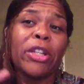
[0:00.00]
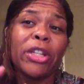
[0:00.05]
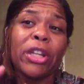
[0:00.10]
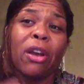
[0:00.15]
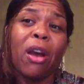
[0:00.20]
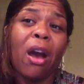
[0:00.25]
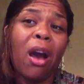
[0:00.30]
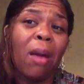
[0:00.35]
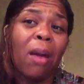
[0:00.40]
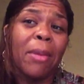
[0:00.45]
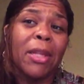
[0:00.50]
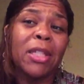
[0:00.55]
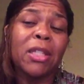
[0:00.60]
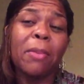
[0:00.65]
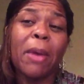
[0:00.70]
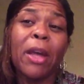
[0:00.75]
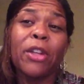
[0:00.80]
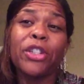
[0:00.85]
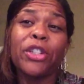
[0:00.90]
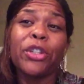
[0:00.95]
comments
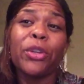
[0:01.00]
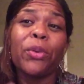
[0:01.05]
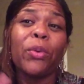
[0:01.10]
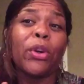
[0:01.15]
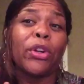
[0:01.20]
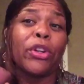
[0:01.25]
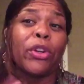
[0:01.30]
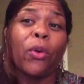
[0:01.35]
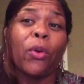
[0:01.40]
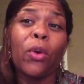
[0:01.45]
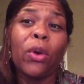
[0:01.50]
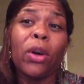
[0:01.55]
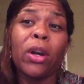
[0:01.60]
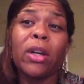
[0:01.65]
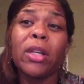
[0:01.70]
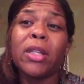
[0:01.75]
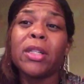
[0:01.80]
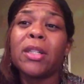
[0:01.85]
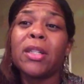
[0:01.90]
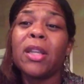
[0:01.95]
about you or
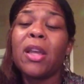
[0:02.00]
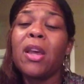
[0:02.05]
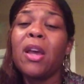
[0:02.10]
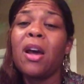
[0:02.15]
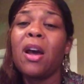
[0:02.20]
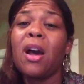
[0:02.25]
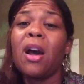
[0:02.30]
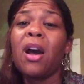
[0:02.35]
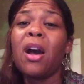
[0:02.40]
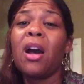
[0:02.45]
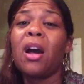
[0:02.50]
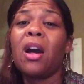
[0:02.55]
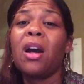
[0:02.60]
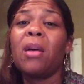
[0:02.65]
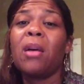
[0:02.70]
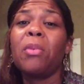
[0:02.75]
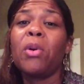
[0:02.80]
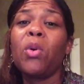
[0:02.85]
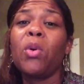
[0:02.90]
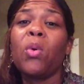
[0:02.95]
yours,
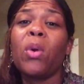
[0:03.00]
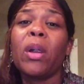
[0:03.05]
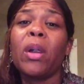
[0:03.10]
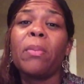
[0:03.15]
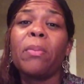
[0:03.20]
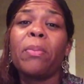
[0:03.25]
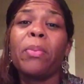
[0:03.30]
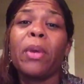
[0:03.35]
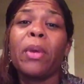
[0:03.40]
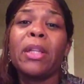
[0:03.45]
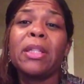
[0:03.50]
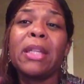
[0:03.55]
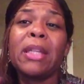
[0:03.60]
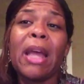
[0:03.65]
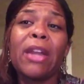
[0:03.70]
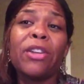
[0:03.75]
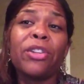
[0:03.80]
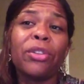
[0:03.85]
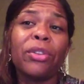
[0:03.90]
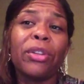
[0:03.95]
who are
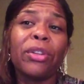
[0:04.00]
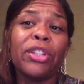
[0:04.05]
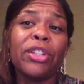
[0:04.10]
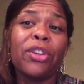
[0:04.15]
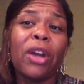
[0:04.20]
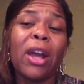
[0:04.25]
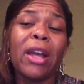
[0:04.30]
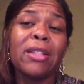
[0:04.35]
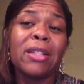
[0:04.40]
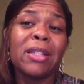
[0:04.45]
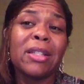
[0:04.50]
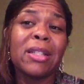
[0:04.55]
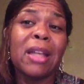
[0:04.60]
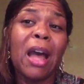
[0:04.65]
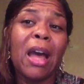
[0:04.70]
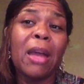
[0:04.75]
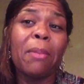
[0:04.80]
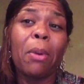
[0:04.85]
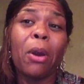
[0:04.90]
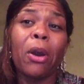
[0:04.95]
intentionally trying to
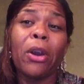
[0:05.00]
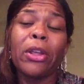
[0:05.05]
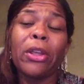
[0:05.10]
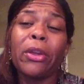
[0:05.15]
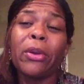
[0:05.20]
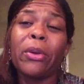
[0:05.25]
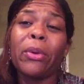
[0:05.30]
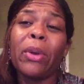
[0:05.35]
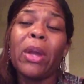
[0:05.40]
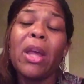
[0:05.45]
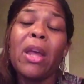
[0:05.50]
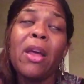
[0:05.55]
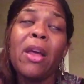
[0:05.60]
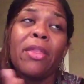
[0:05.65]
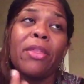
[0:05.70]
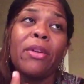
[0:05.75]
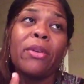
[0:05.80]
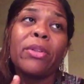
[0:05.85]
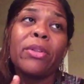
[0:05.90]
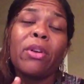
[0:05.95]
sidebar you.
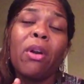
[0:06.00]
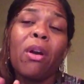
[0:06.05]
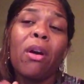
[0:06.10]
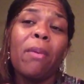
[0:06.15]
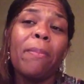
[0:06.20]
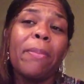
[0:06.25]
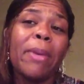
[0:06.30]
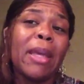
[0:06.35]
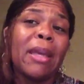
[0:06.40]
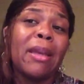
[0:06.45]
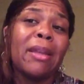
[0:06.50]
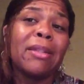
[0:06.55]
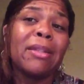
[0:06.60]
Those are all beings